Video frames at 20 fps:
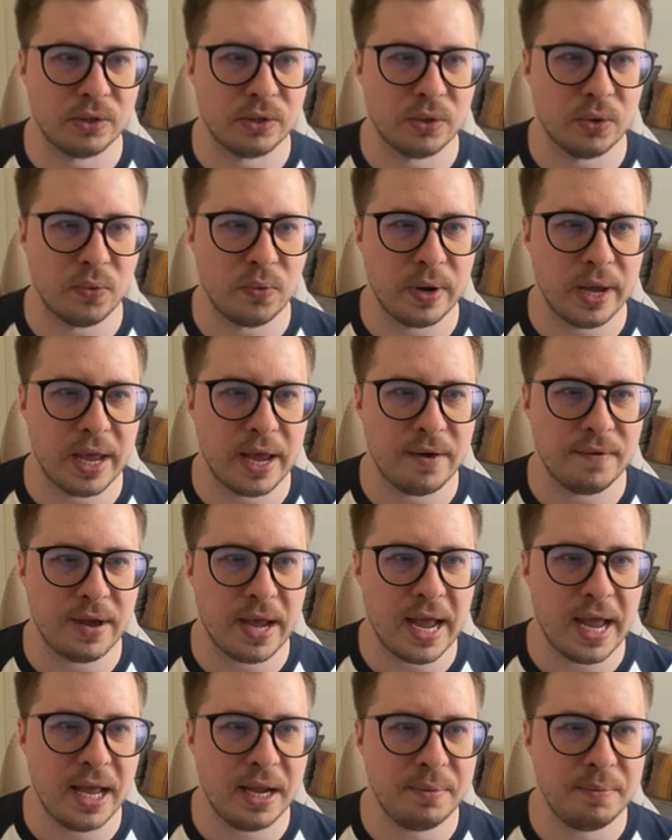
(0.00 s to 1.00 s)
So we have
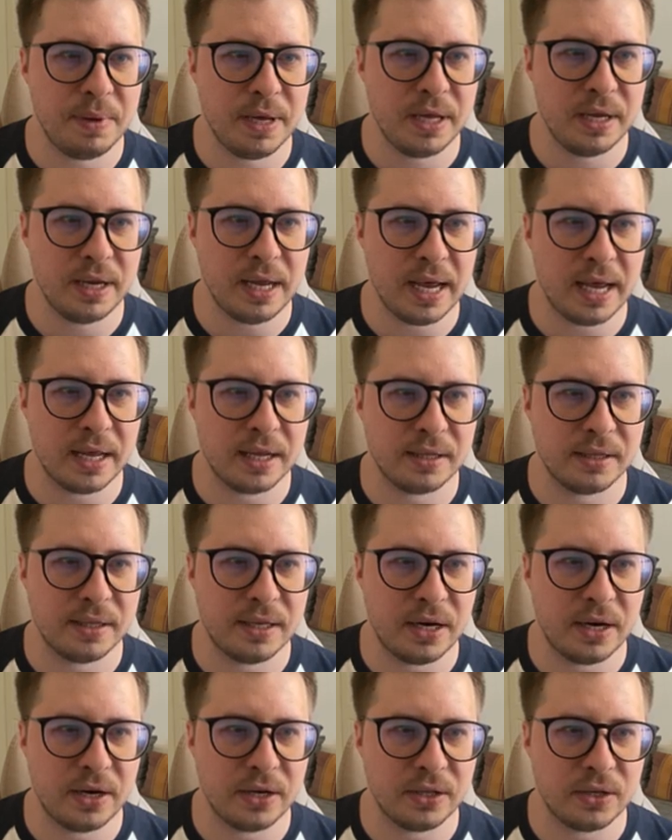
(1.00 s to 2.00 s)
admin, and
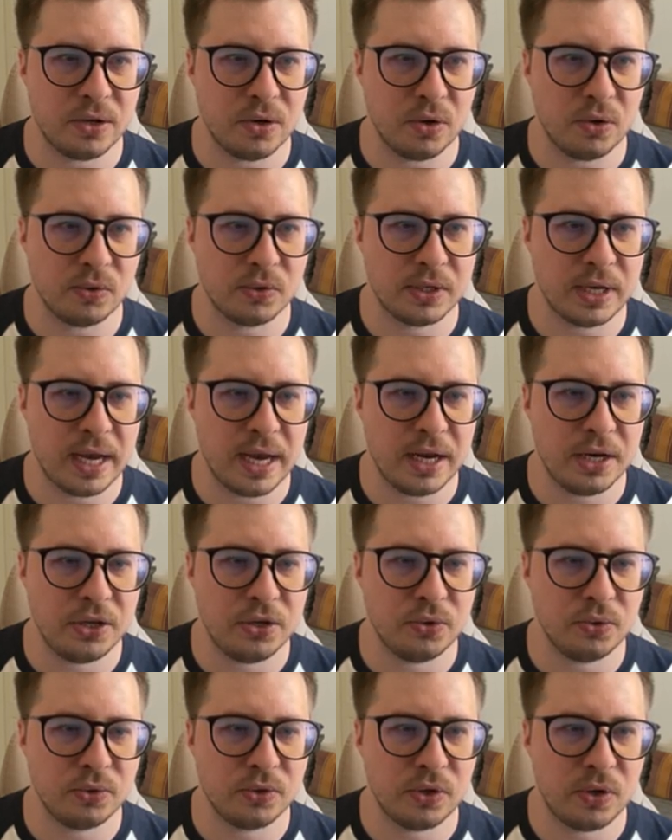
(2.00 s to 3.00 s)
there it goes add
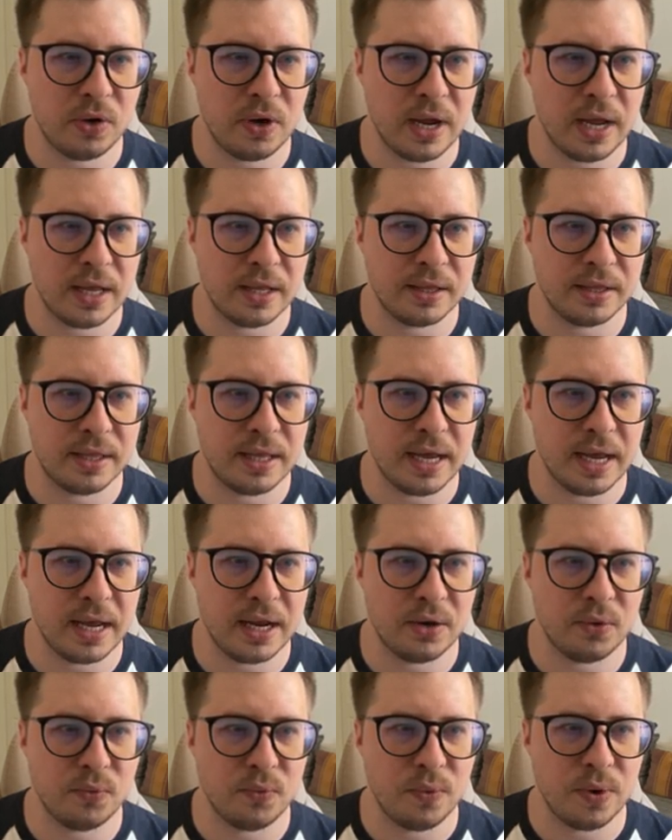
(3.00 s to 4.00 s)
user, and
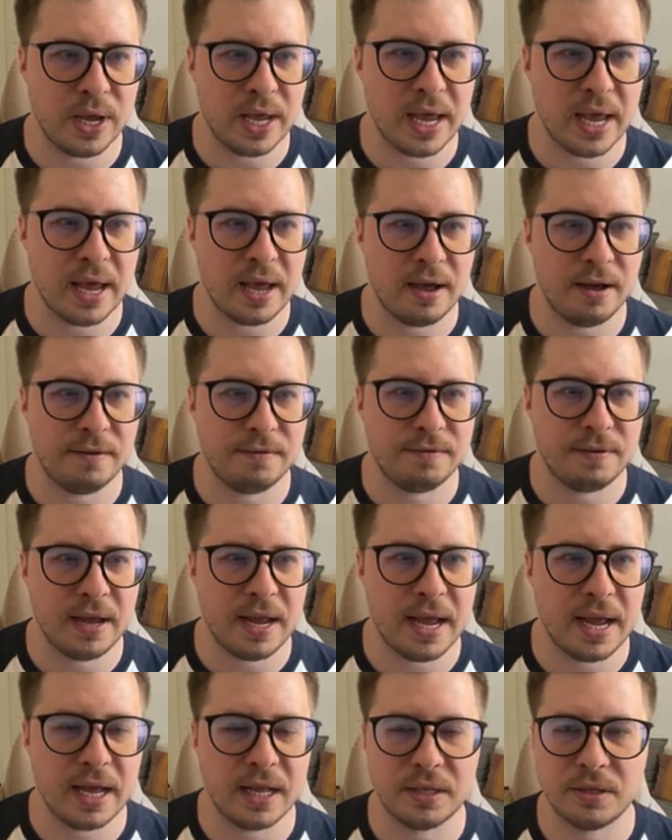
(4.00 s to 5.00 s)
then we have
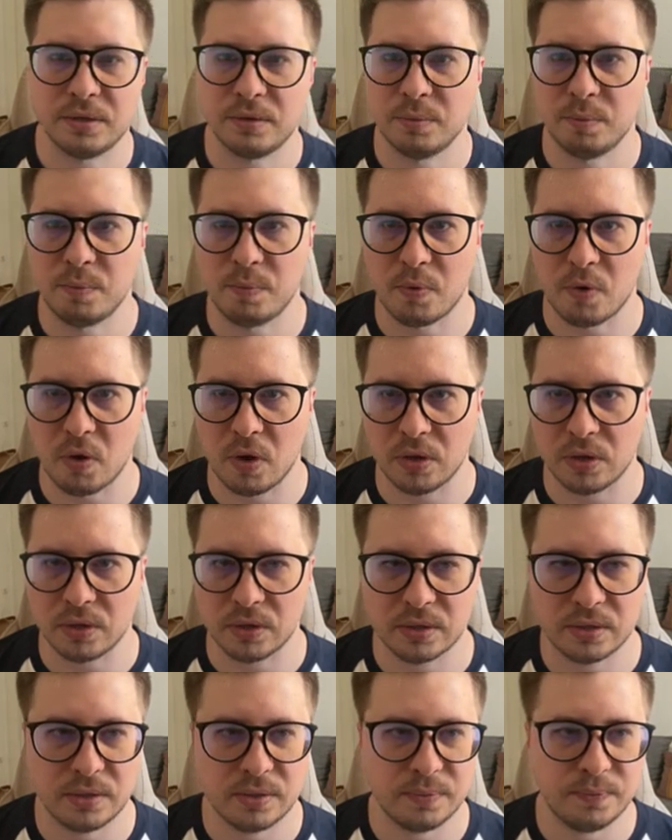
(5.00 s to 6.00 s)
add
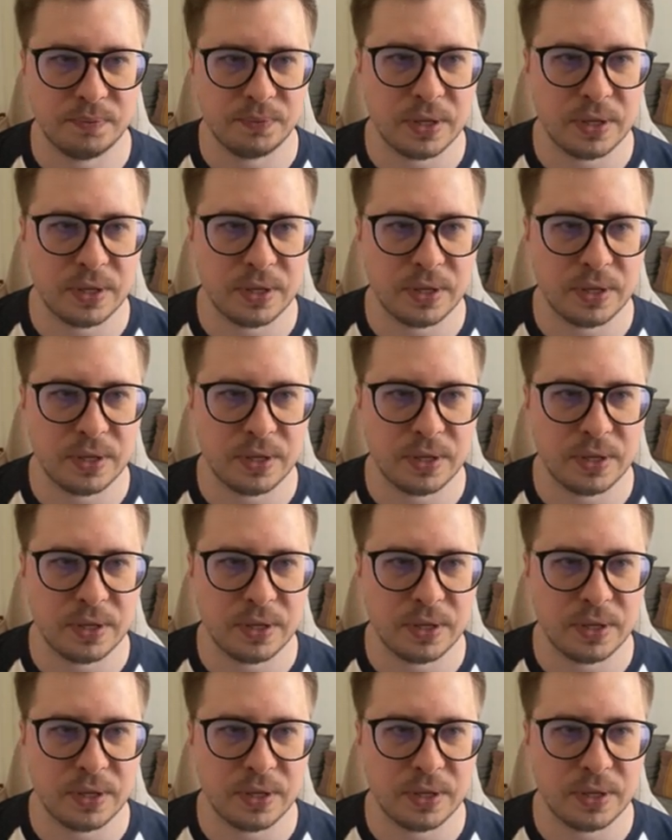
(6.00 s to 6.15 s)
product.